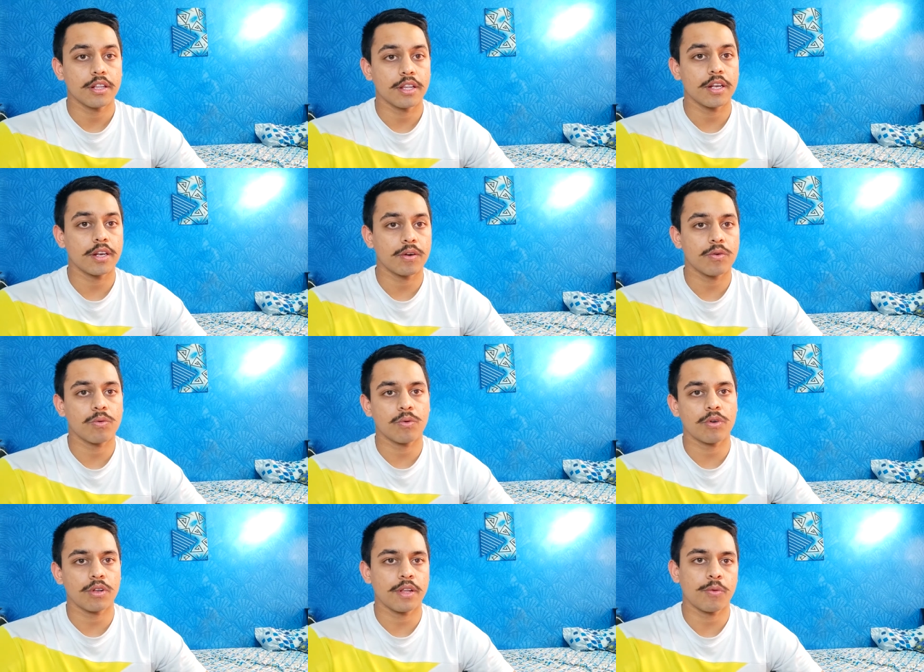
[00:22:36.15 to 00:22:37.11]
Then
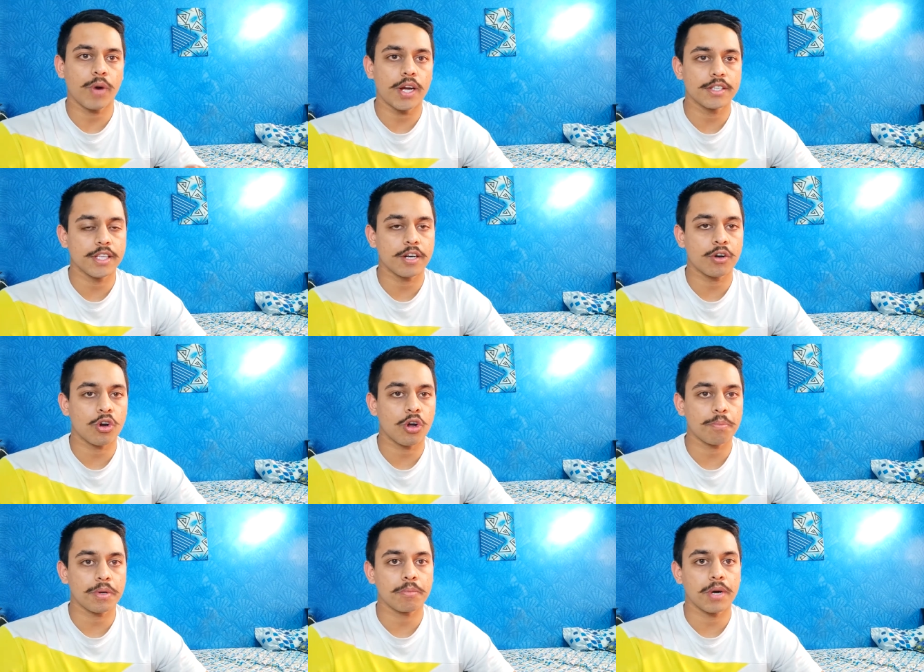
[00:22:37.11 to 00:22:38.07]
why is there a
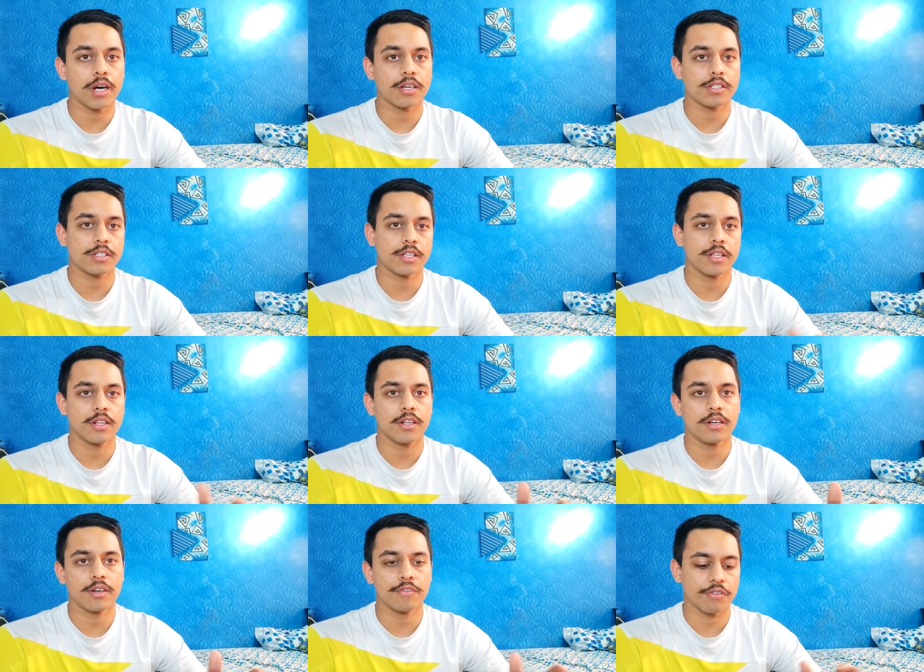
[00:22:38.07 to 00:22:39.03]
drop in marks? And
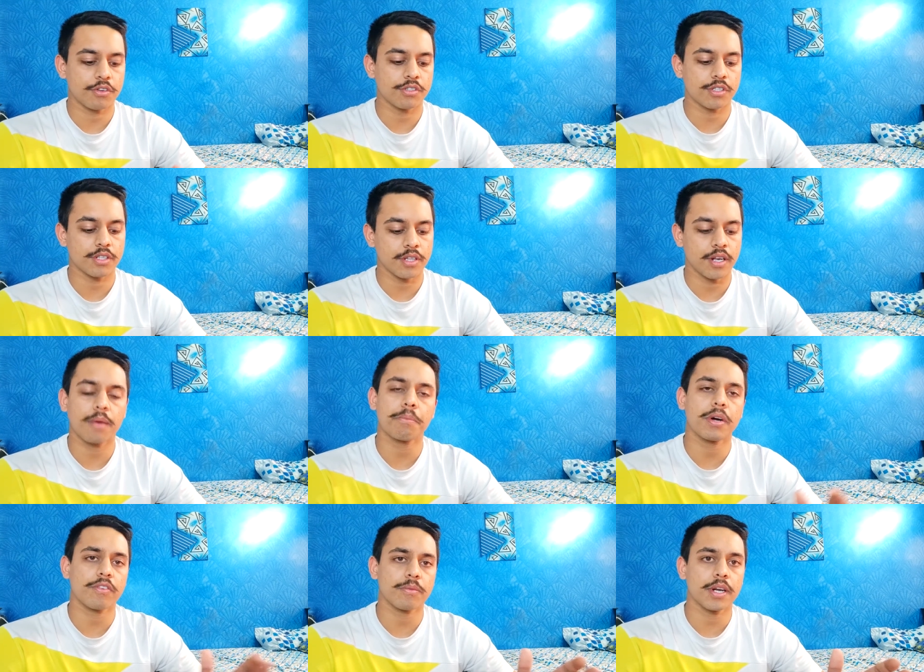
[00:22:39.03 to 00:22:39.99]
of course, then
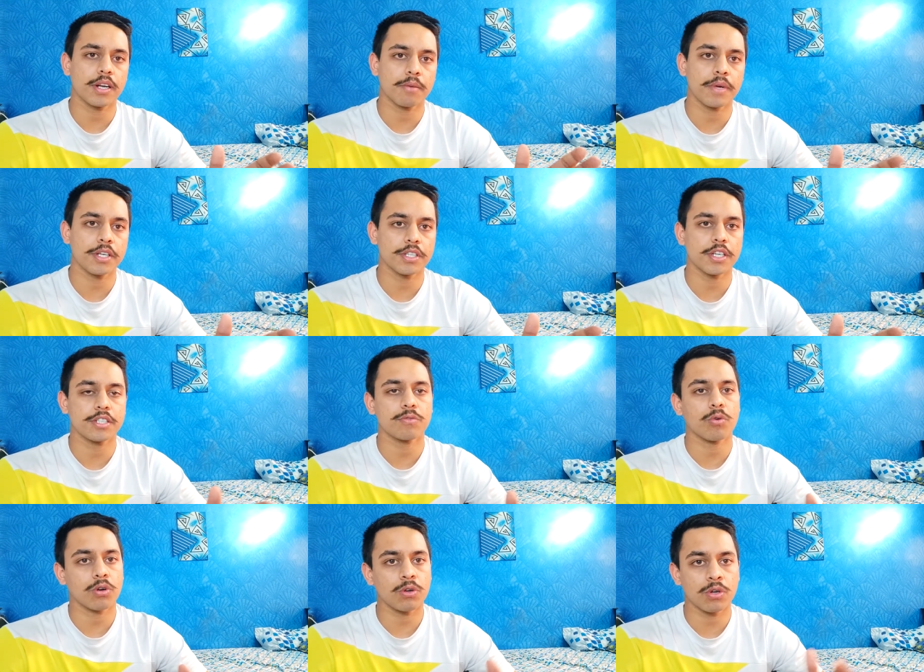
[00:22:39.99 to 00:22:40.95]
apart from that, in my education,
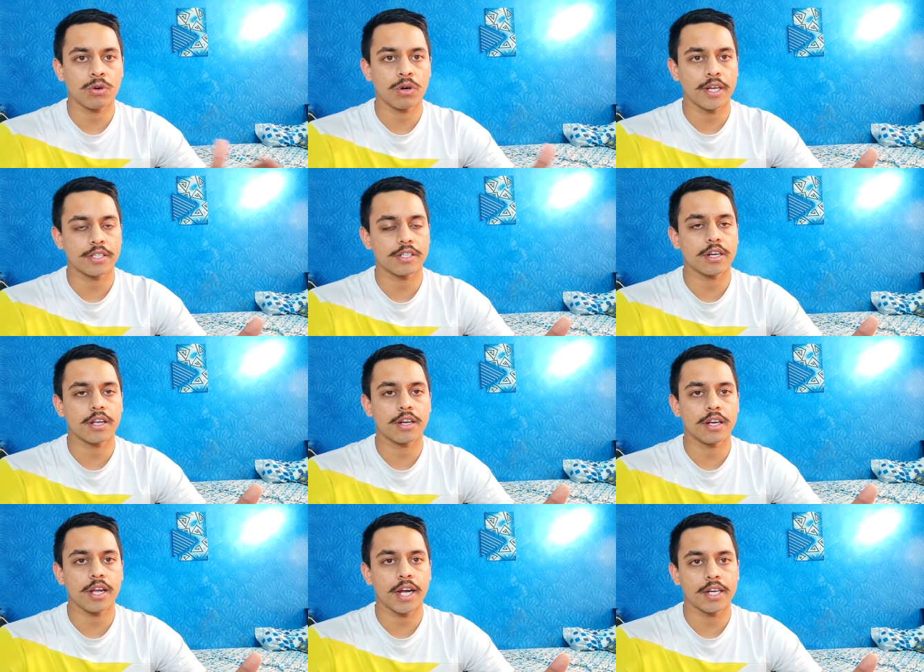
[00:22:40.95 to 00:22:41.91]
what all
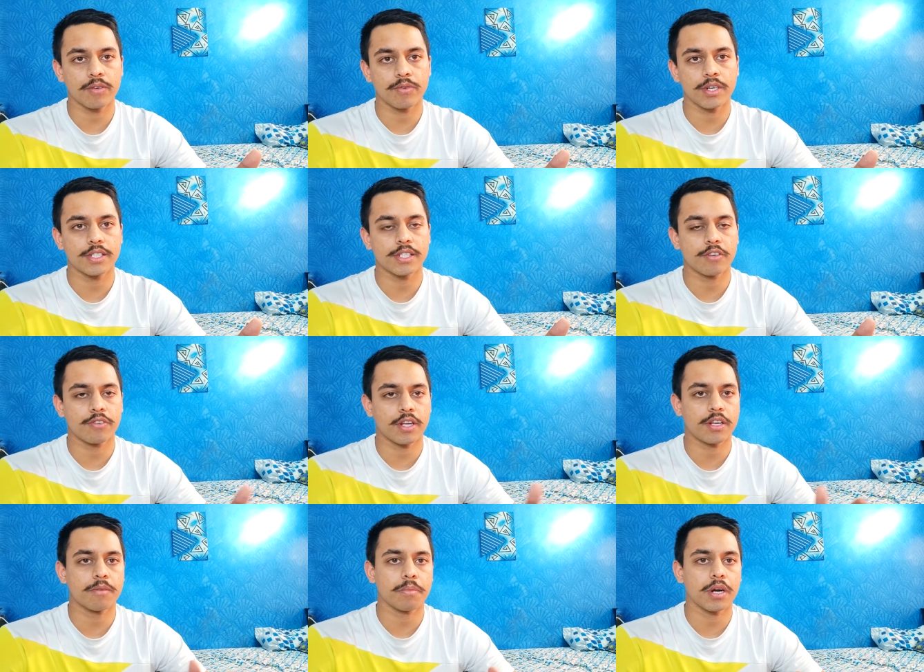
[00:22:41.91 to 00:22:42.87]
extracurricular activities I've
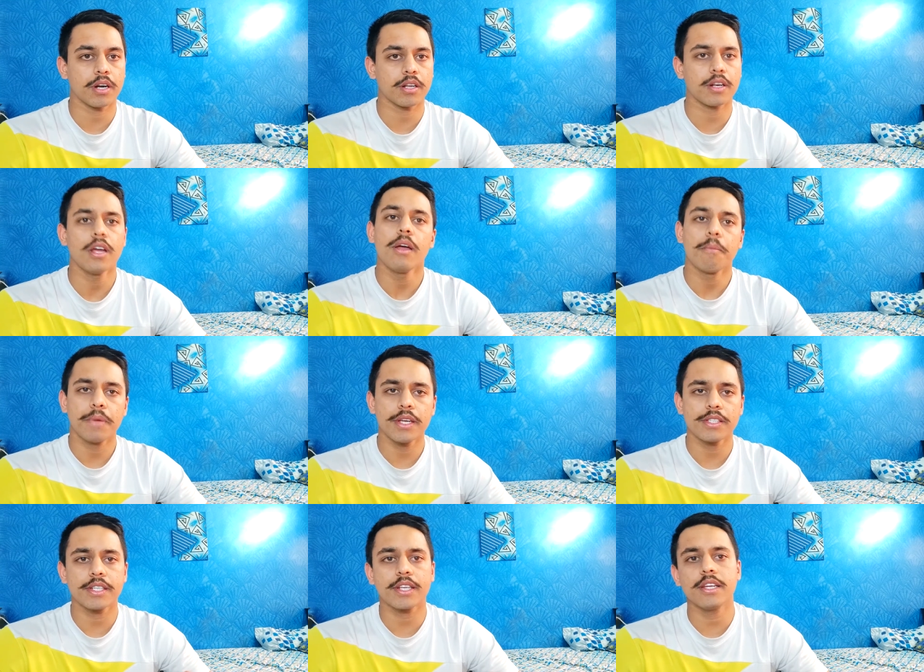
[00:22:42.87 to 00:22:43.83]
taken part in.
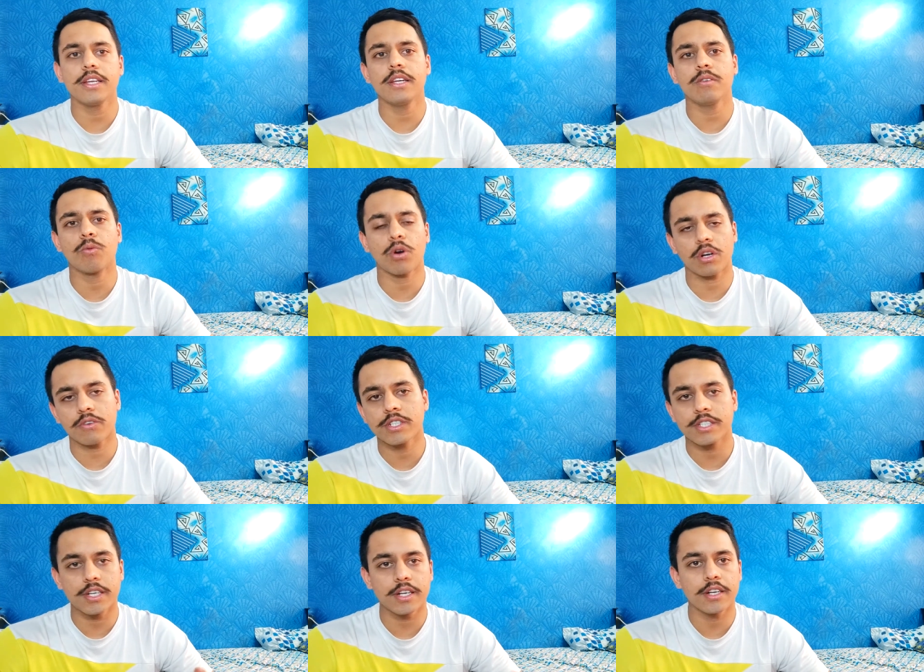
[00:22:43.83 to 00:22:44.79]
Basically,
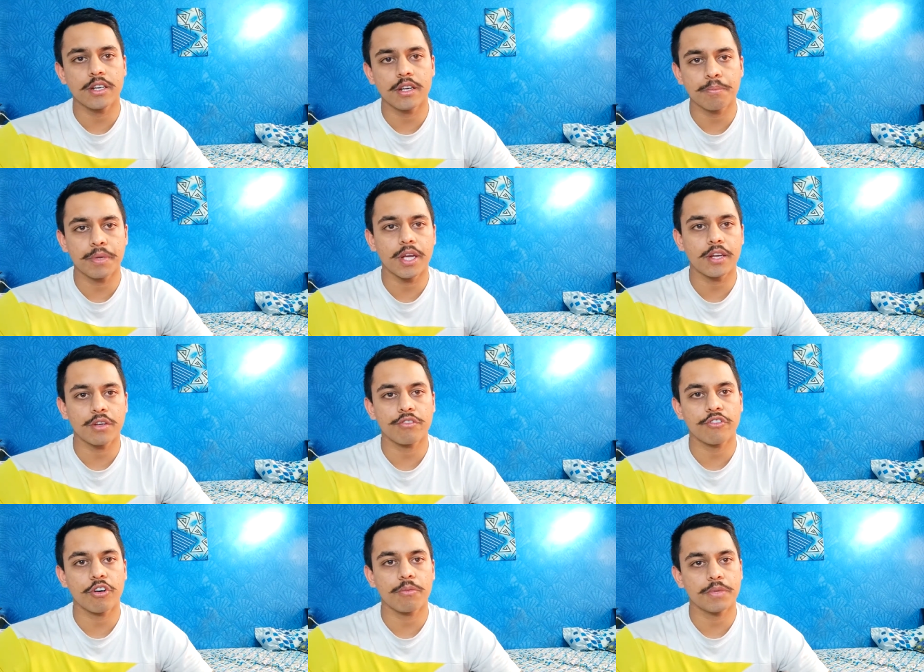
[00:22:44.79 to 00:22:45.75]
whatever's written in your
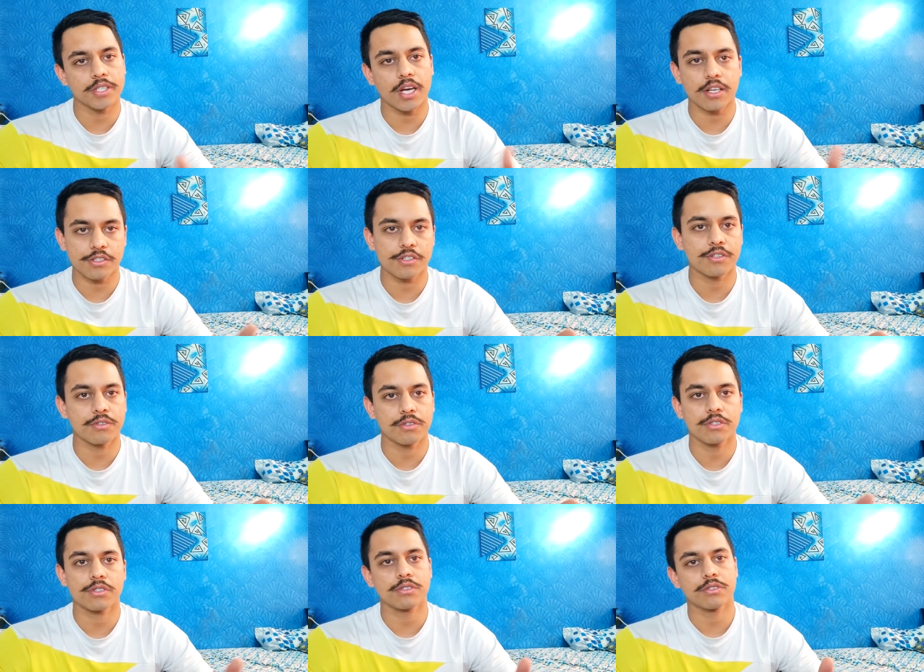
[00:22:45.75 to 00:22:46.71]
PIQ form is asked to you.
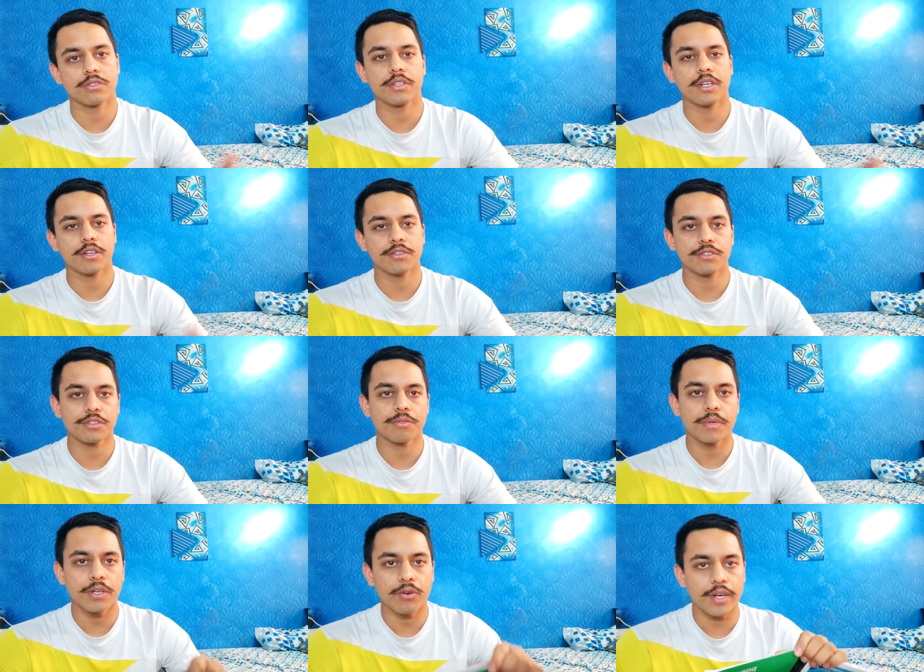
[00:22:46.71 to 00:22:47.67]
So yeah, you
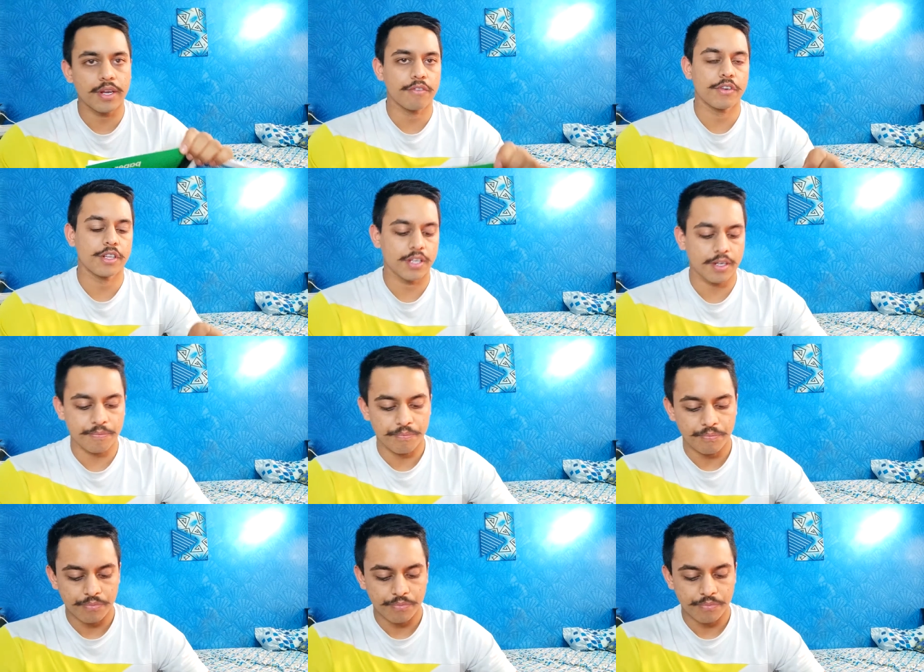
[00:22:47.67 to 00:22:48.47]
should be knowing everything.